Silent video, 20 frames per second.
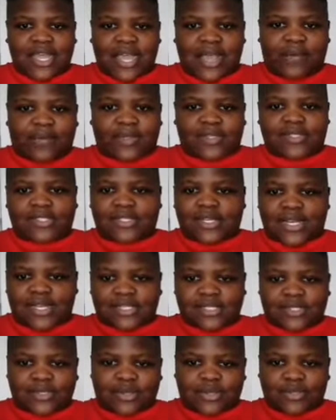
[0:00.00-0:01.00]
I wanted
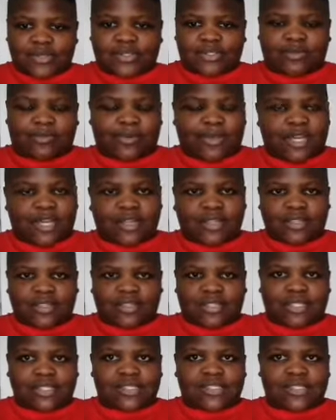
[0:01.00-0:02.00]
us to go to the park.
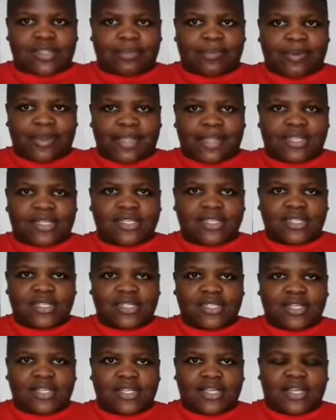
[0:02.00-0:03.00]
That's a plan.
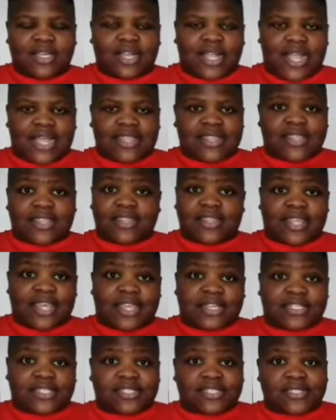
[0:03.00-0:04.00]
Other than
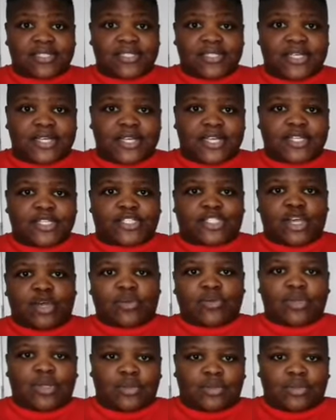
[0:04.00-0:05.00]
that,
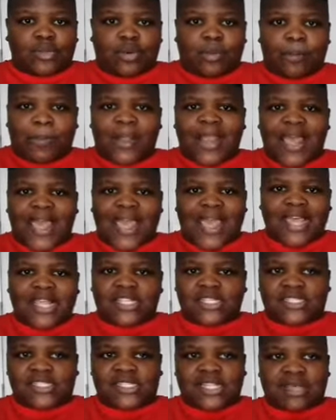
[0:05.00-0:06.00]
don't load low
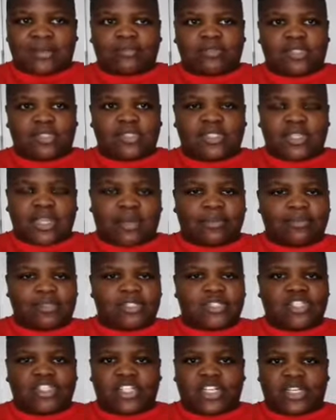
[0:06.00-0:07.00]
pants. I'm
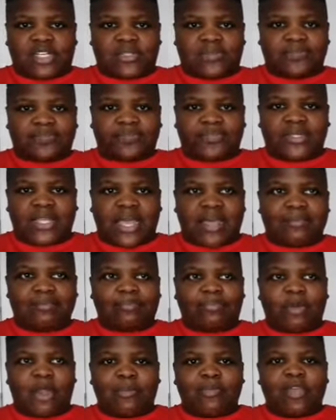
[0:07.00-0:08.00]
just chilling. Mm. I'm
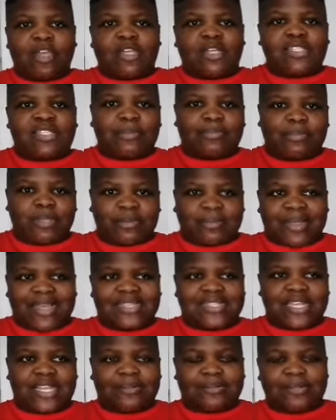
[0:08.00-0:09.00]
probably going to submit my
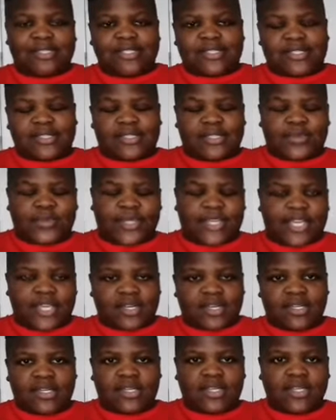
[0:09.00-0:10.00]
assignments this
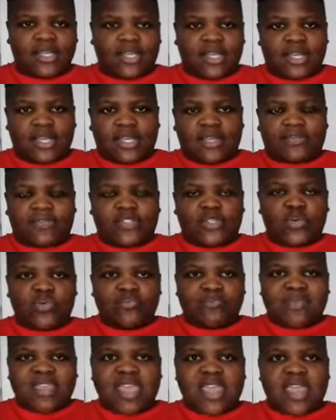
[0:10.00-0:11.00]
weekend. I have too
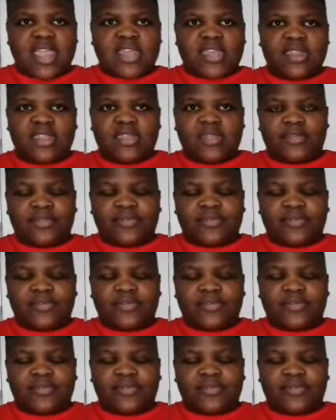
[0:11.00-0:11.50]
many.